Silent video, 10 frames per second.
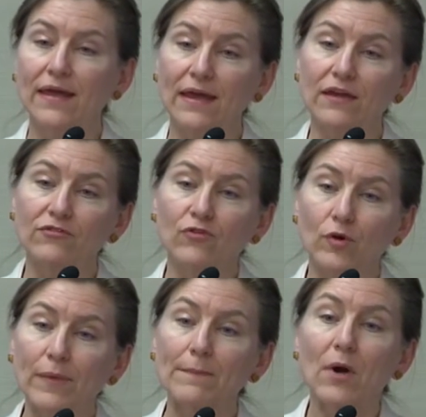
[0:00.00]
in
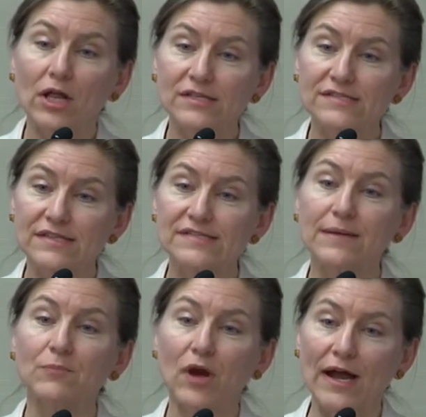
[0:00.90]
informing policies
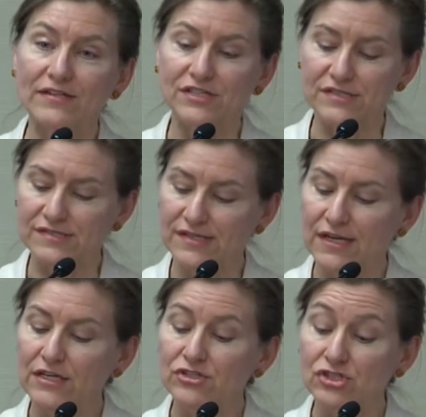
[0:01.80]
and practice